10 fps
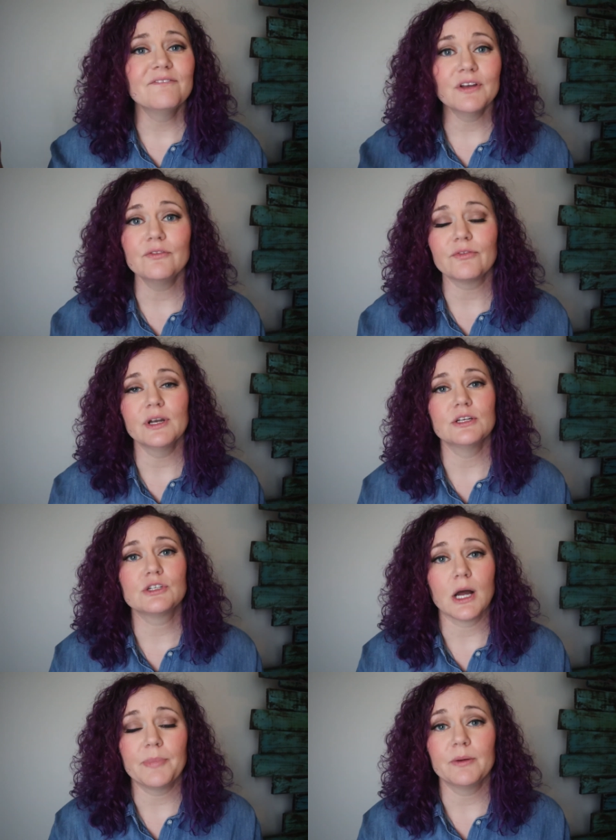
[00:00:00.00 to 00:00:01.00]
feel free to
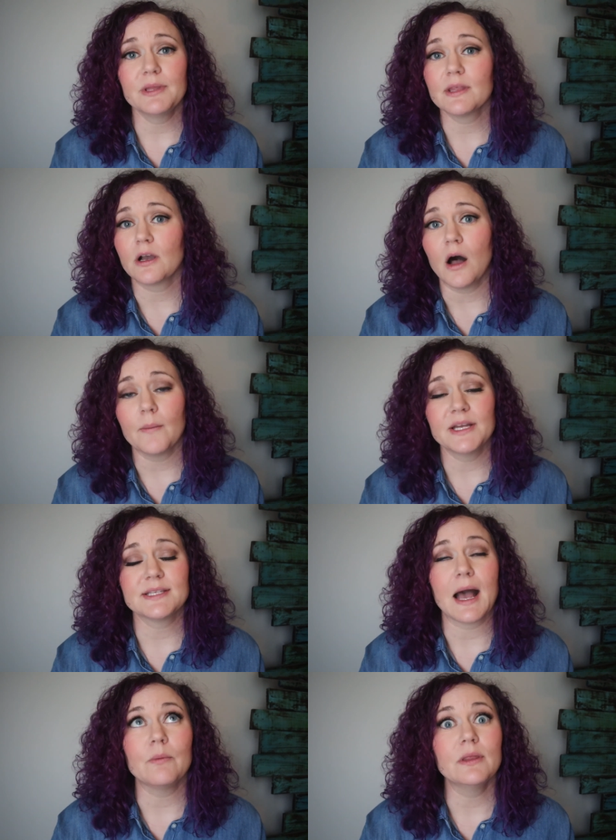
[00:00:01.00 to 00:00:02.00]
drop them in the
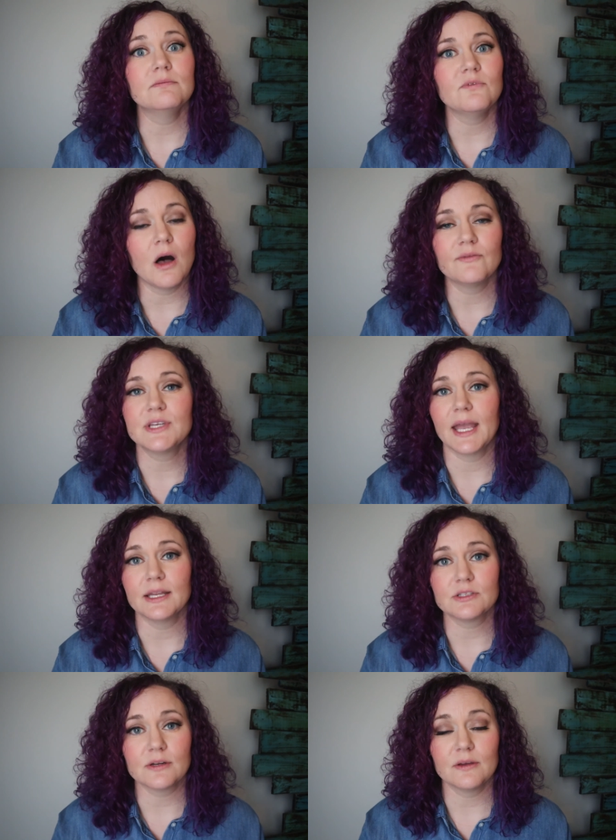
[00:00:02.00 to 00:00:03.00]
comments. I would love to
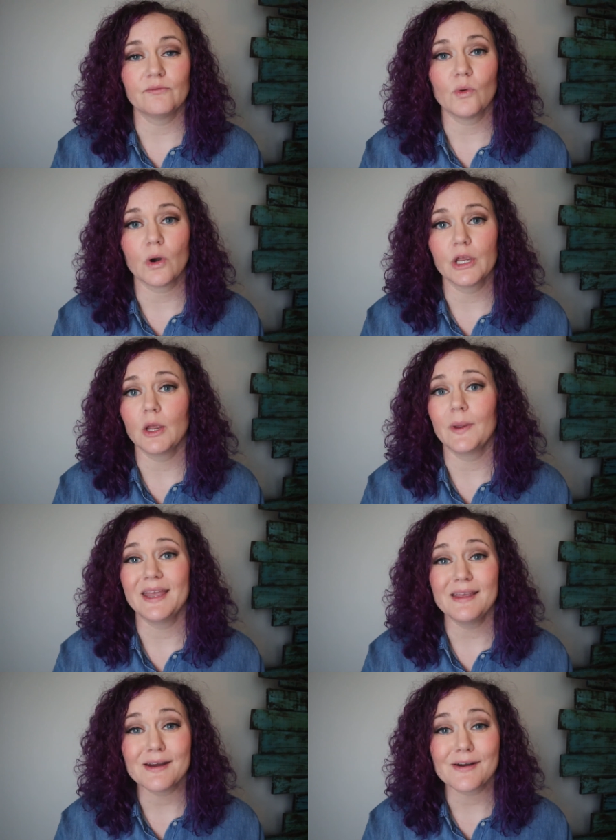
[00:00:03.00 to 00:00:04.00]
answer them for you
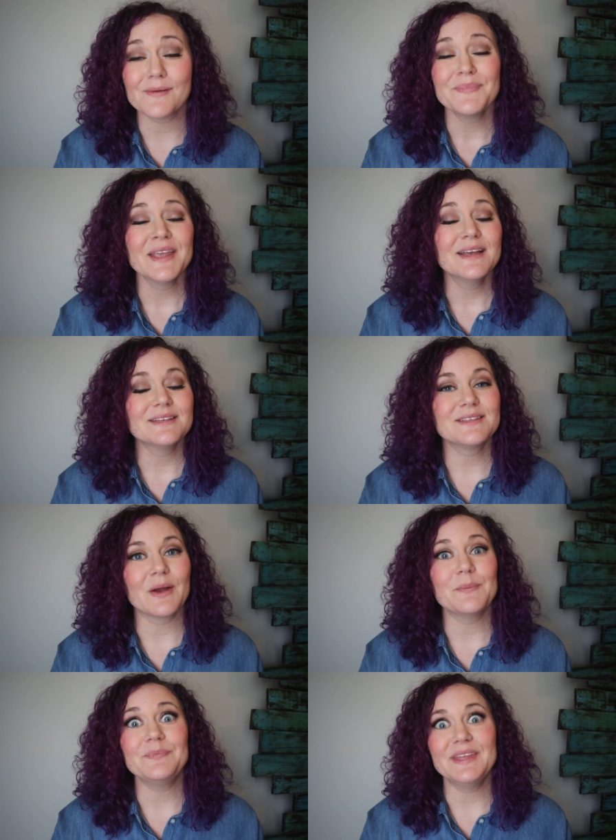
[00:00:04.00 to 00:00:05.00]
here.
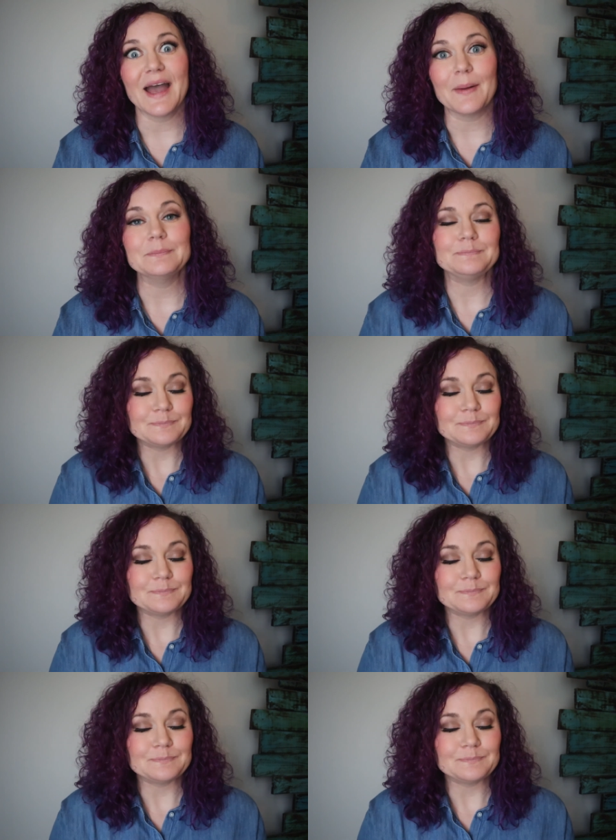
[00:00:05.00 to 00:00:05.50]
So yeah.